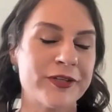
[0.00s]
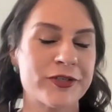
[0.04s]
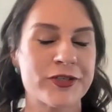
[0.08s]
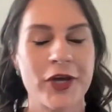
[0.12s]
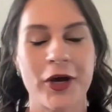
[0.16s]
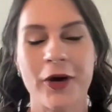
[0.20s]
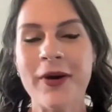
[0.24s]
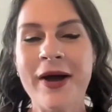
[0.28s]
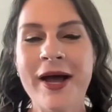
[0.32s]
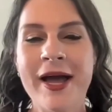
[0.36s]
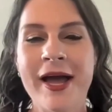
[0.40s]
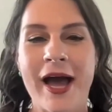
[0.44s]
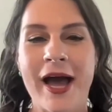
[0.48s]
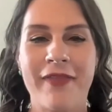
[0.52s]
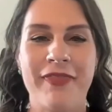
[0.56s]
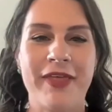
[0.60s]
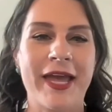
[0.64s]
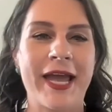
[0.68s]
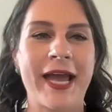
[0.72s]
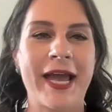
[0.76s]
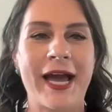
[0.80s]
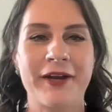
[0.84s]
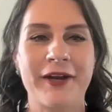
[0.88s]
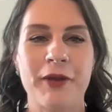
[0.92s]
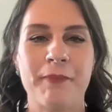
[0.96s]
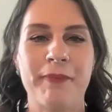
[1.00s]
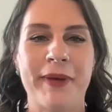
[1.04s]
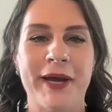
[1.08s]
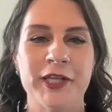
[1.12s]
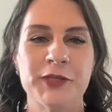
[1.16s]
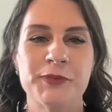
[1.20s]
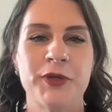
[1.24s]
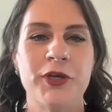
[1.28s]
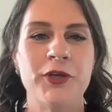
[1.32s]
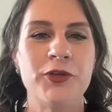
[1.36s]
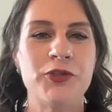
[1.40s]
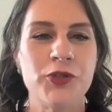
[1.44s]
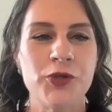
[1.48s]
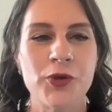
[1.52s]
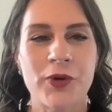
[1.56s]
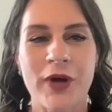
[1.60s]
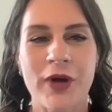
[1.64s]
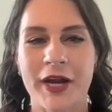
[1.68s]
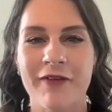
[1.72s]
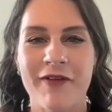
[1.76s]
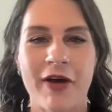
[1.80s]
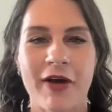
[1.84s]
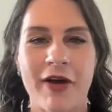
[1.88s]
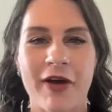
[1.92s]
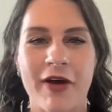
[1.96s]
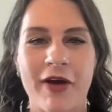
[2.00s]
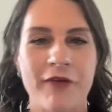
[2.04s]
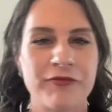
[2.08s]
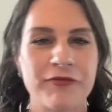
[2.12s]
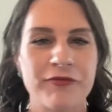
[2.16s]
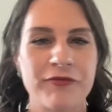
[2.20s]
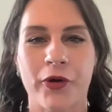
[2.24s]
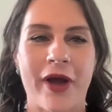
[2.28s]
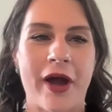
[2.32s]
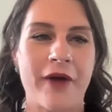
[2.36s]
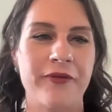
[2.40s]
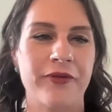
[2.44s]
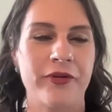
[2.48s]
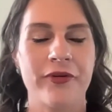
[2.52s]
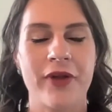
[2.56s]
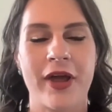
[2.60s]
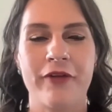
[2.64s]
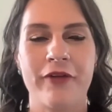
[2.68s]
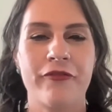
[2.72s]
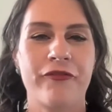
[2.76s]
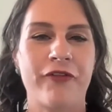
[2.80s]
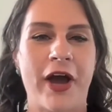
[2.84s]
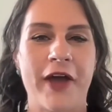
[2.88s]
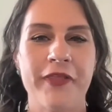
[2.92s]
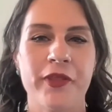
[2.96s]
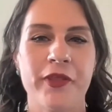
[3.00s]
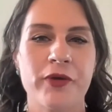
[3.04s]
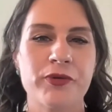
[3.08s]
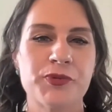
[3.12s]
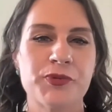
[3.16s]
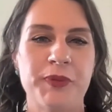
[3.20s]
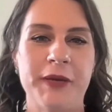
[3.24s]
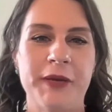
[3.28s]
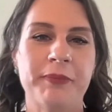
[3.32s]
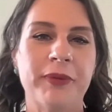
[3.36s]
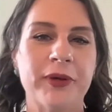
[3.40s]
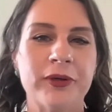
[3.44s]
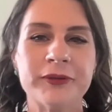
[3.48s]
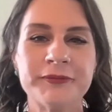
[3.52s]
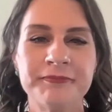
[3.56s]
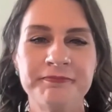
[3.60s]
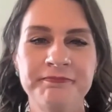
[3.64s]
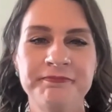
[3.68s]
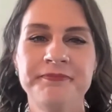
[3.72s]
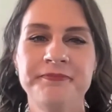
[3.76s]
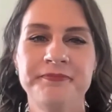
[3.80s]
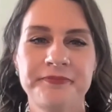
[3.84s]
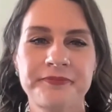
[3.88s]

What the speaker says: So I think it kind of depends, but you do kind of have to poke around and find those people.